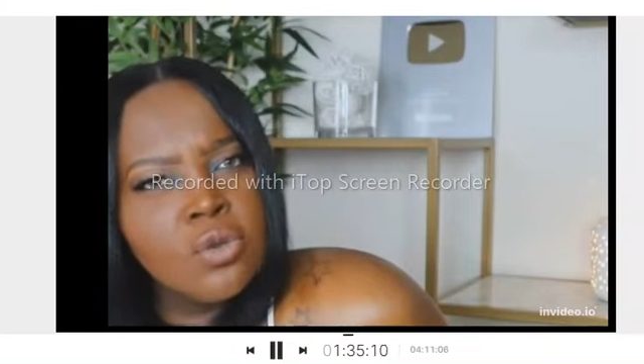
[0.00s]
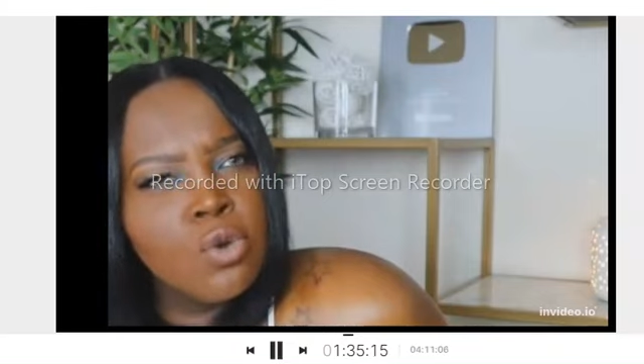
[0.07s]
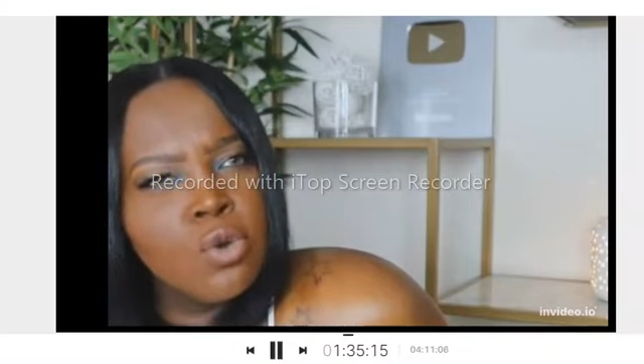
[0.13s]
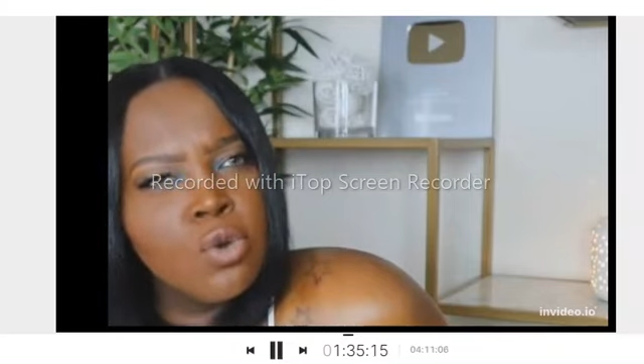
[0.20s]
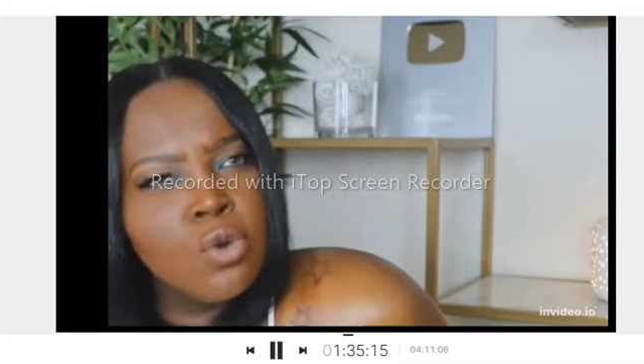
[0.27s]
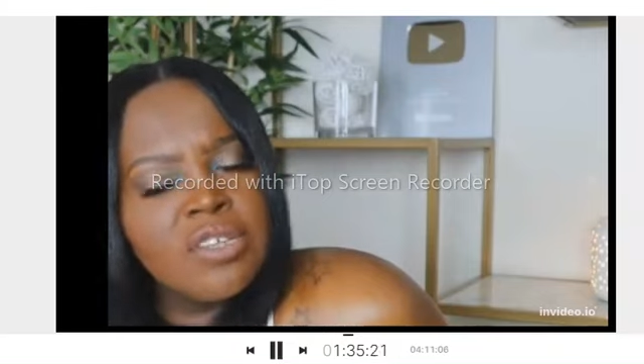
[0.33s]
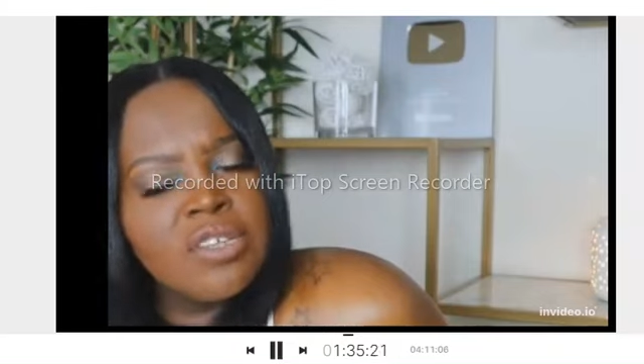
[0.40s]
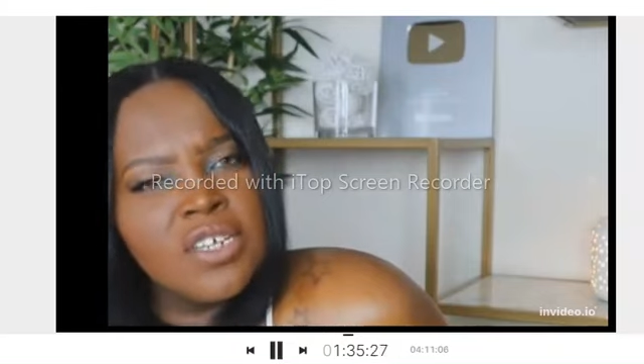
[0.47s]
or
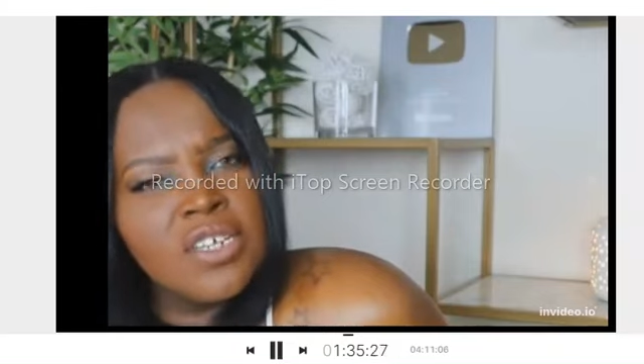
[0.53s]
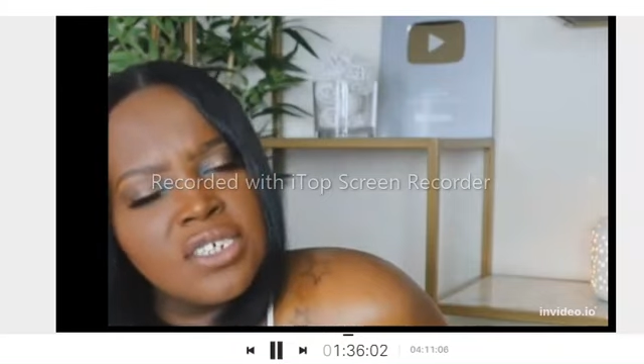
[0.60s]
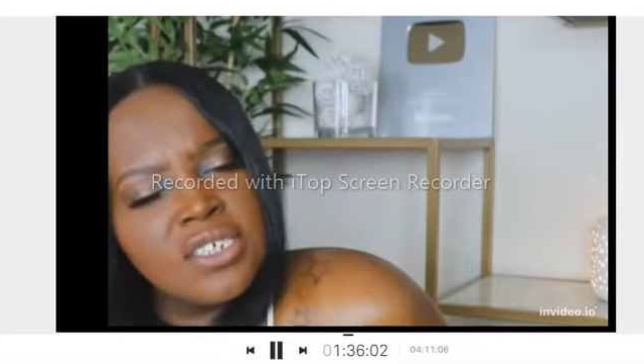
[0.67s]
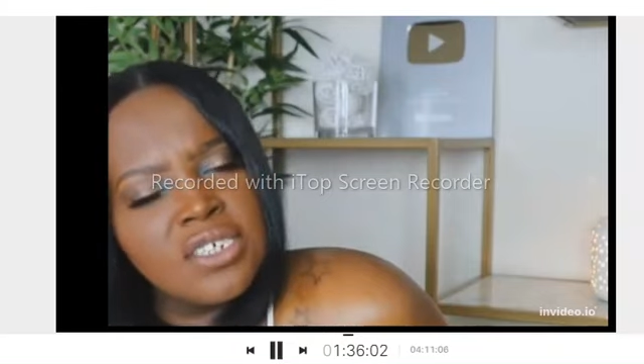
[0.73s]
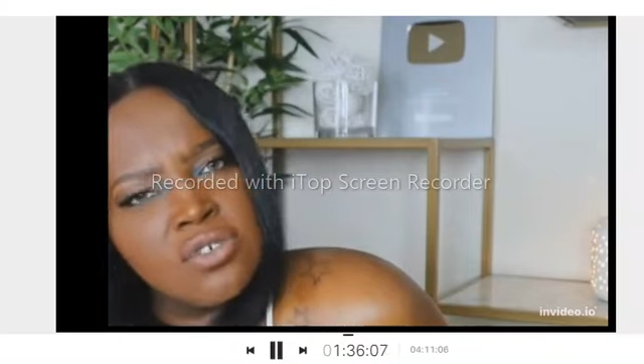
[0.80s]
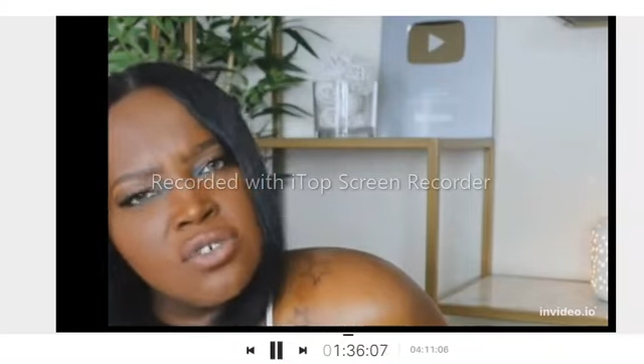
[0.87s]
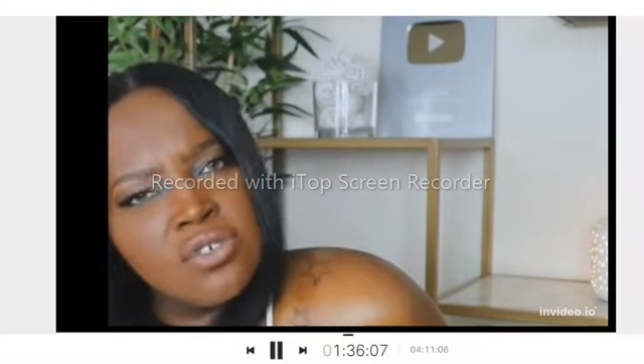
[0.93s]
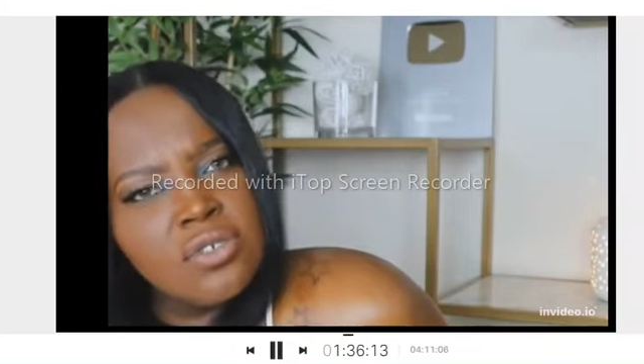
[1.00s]
even
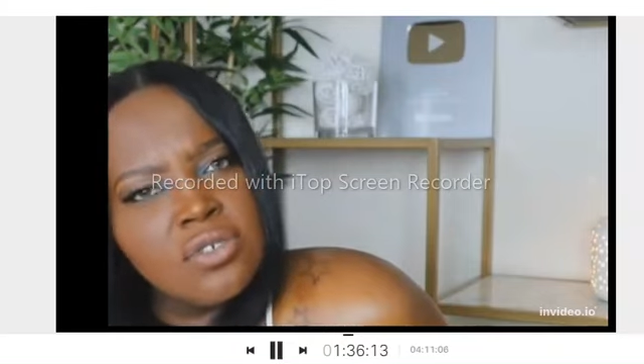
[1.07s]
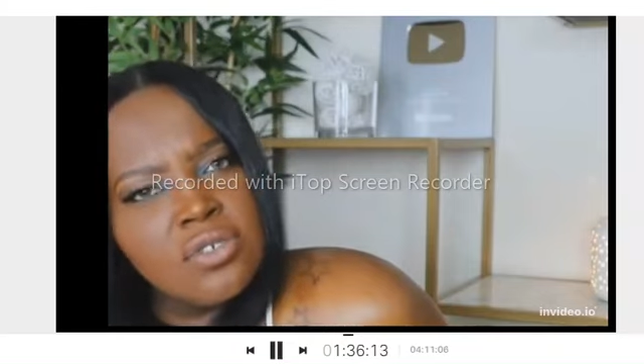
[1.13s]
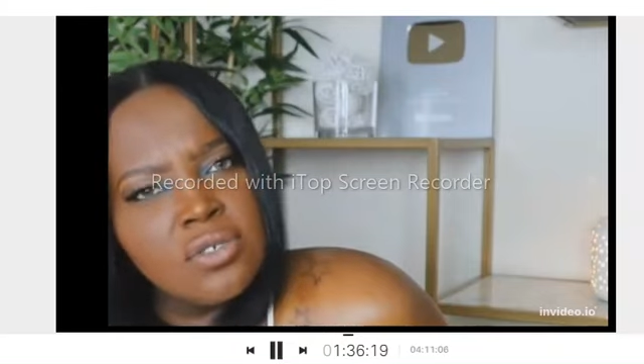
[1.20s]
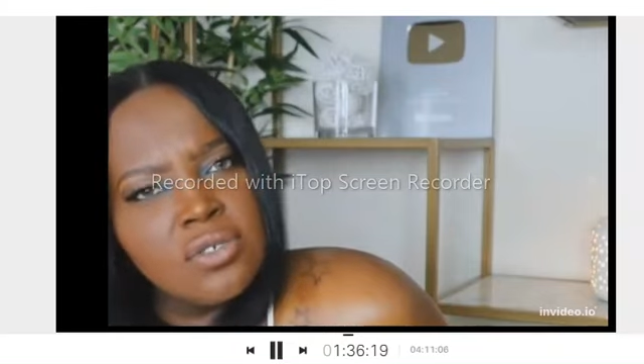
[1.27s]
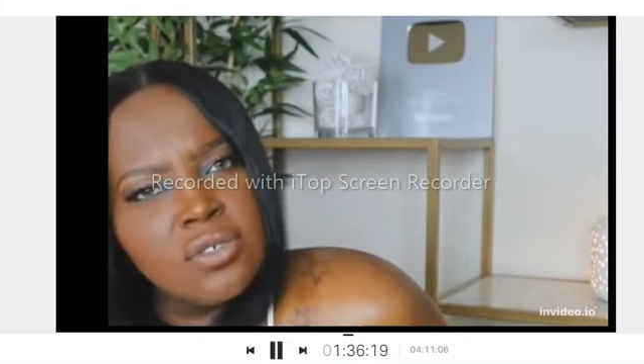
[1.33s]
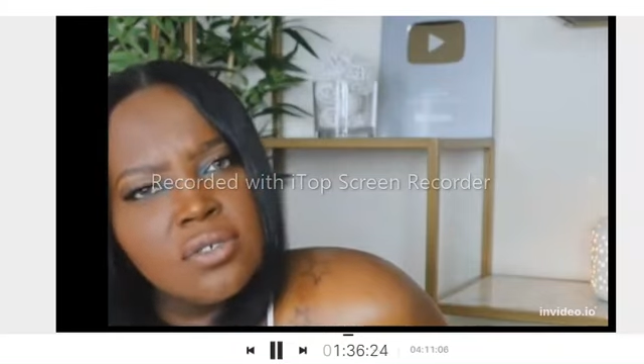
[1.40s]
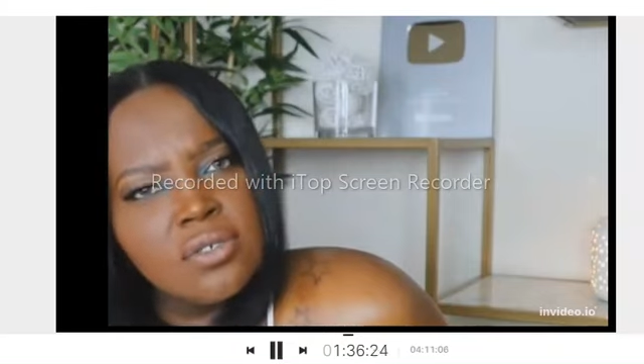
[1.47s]
extensions.